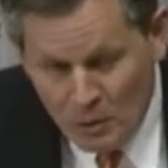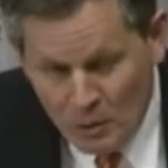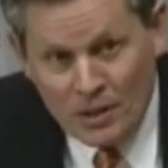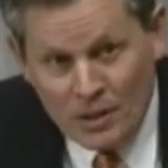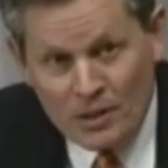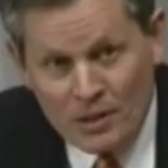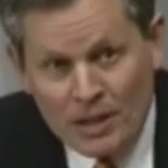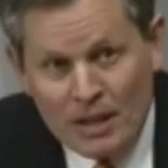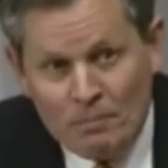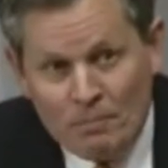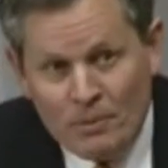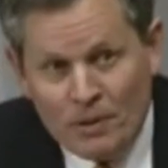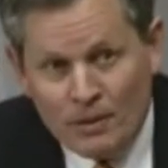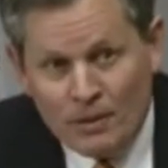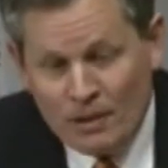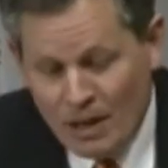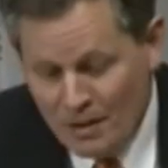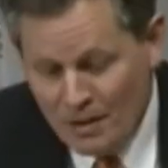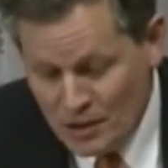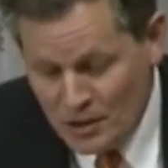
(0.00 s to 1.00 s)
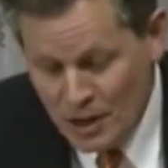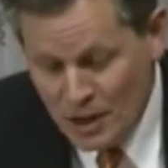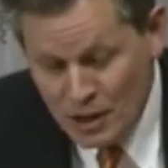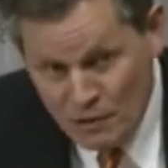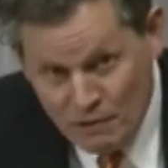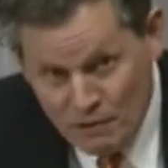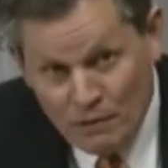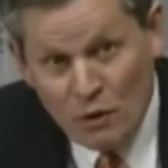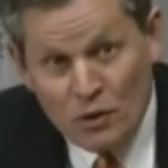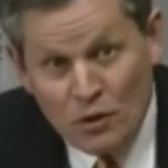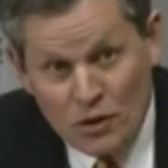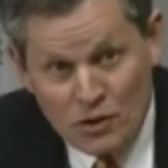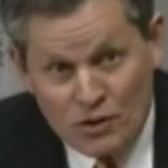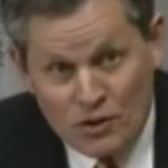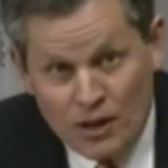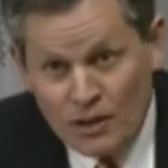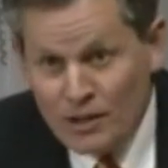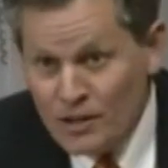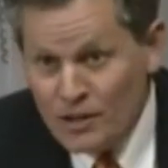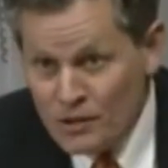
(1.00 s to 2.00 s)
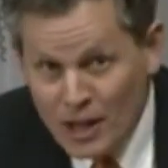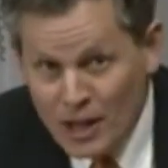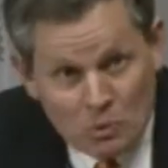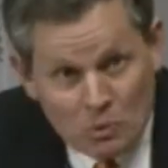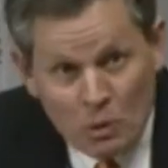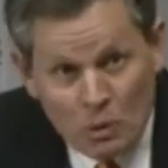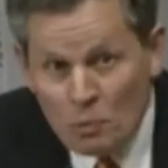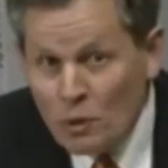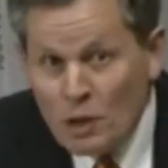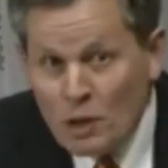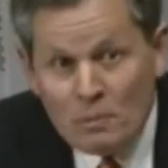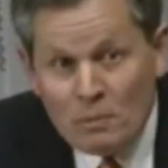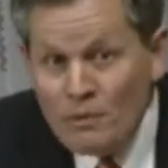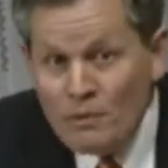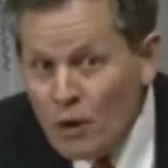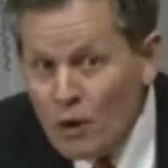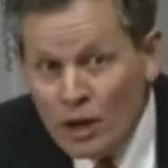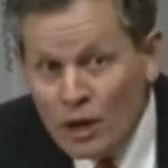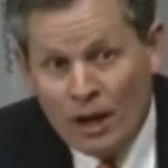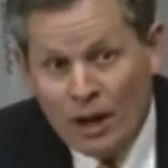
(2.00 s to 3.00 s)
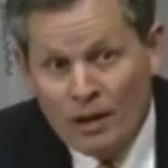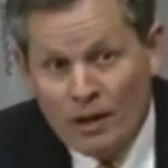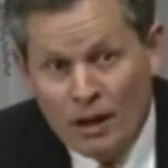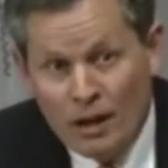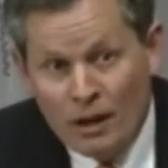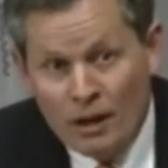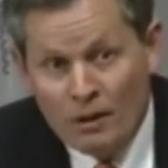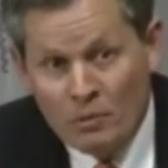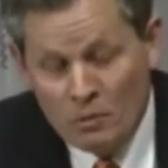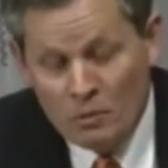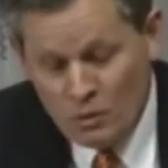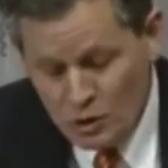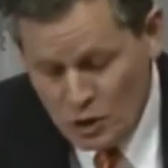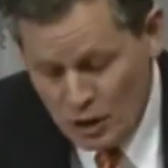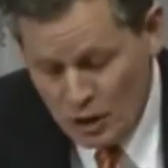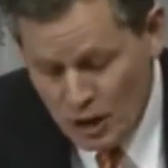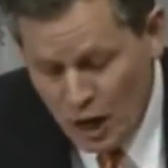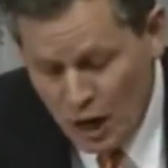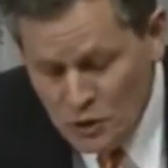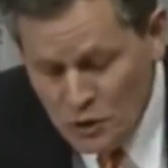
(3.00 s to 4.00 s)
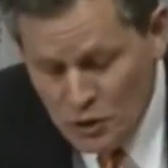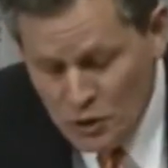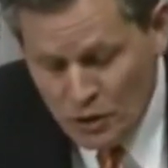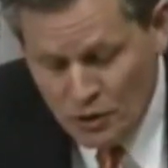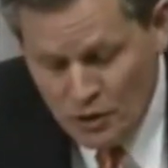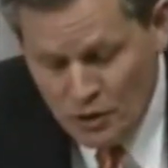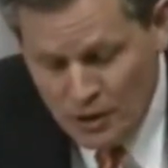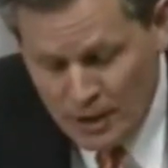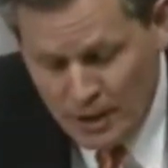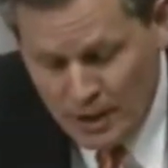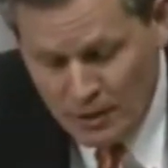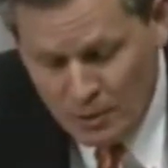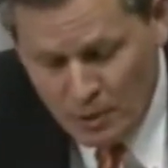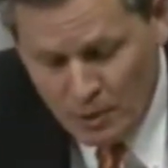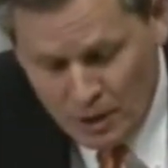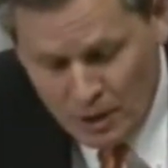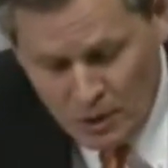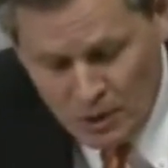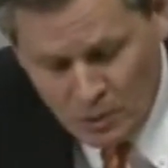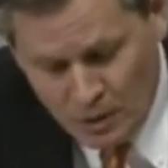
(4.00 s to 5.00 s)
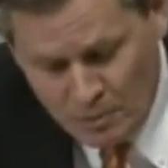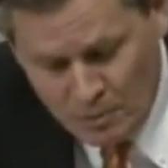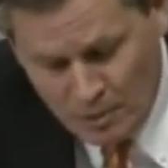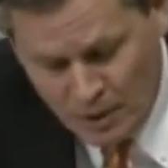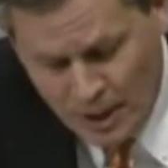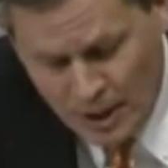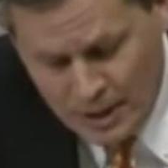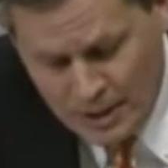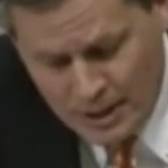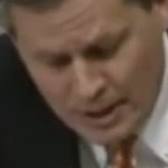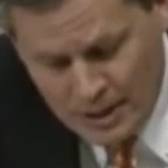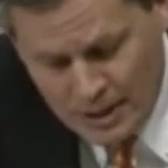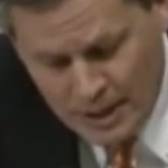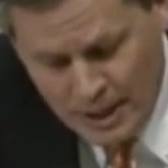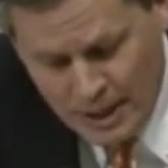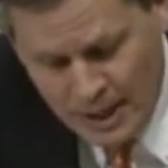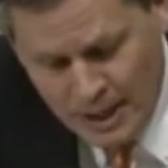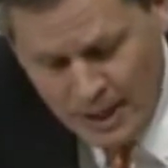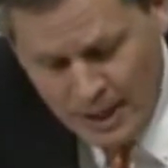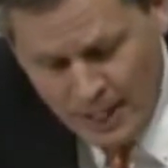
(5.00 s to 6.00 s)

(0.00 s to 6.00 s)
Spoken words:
think we want to keep the conversation focused there because that's what we're going to be voting on uncertainty in the regulatory process.